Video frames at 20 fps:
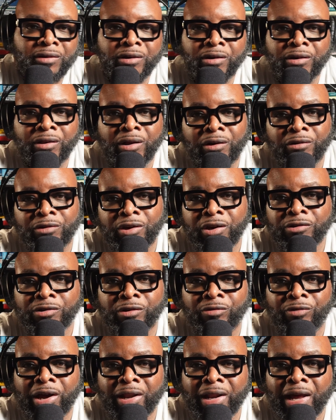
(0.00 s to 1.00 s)

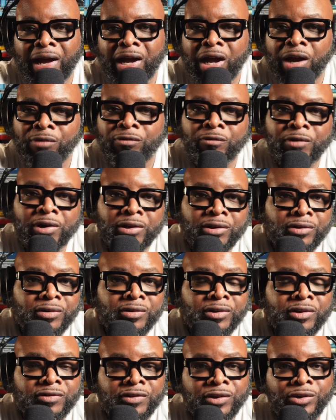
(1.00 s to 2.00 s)
usually right now everyone
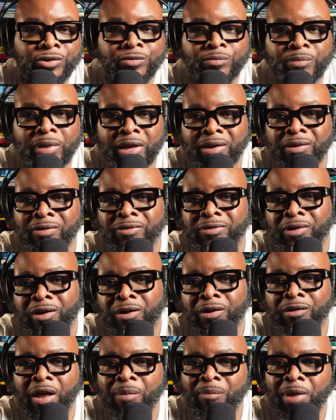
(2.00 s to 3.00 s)
doing the Zoom meeting.
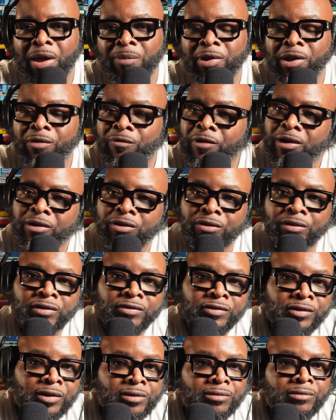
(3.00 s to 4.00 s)
So they may be the one doing
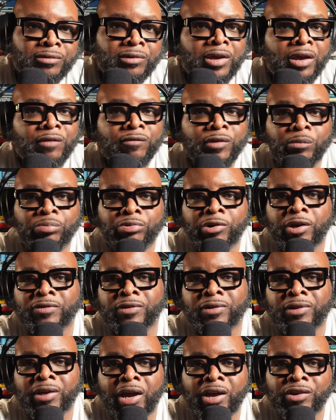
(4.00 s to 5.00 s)
Zoom, giving the
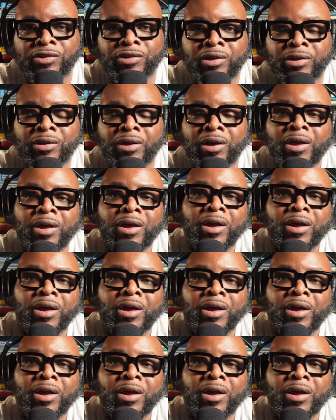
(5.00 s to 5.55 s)
presentation.